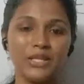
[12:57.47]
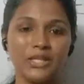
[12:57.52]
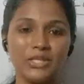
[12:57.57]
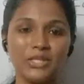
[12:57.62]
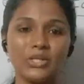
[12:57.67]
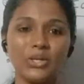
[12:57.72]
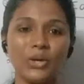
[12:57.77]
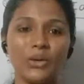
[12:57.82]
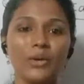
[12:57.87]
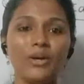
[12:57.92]

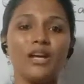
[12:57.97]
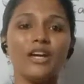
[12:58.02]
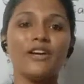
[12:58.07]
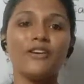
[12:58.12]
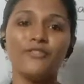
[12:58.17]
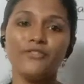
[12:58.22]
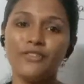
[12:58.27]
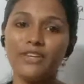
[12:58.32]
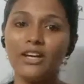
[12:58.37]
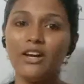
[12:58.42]
So
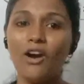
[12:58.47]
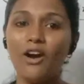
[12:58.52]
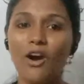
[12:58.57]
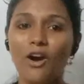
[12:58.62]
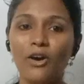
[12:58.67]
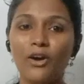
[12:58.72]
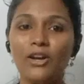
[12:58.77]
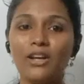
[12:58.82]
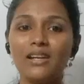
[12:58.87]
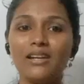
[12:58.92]
we
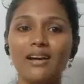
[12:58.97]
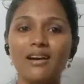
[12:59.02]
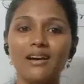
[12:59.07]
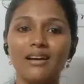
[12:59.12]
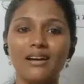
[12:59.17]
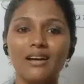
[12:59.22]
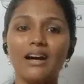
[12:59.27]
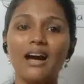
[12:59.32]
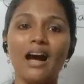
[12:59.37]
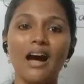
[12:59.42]
all
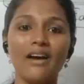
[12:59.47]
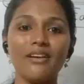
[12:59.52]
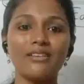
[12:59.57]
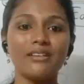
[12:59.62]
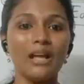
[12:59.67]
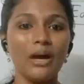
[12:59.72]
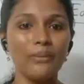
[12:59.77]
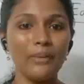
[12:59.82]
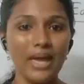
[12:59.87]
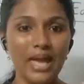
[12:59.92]
are
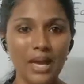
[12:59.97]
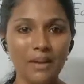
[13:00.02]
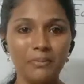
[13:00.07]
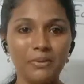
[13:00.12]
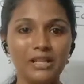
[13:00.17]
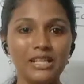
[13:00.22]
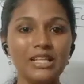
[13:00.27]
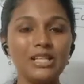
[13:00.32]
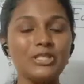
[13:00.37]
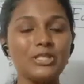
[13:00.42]
now
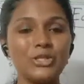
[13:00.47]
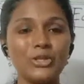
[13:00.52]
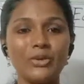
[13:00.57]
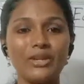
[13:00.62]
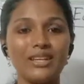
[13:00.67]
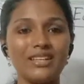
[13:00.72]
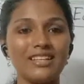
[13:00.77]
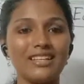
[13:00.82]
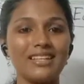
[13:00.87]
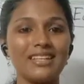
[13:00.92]
able to
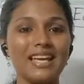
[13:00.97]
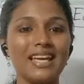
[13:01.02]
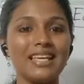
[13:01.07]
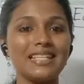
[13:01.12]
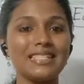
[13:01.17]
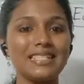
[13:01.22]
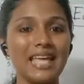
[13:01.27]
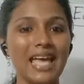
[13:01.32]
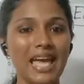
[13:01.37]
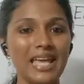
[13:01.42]

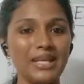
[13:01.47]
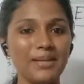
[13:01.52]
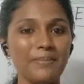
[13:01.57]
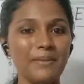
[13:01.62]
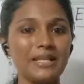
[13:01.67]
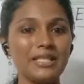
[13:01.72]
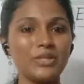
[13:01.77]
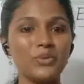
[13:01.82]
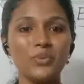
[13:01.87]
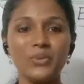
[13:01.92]
recognize
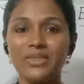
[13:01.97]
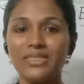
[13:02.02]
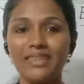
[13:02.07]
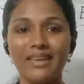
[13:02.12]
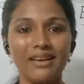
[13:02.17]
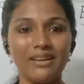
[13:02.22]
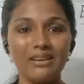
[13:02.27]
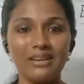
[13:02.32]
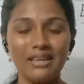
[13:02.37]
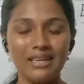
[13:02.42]
animals with
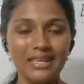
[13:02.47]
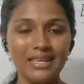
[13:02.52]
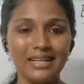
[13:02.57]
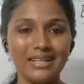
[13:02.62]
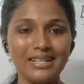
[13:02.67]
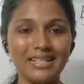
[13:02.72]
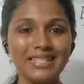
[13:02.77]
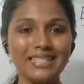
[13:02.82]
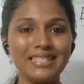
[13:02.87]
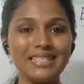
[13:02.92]
their
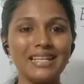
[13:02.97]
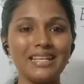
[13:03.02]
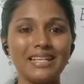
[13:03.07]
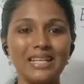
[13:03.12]
ears.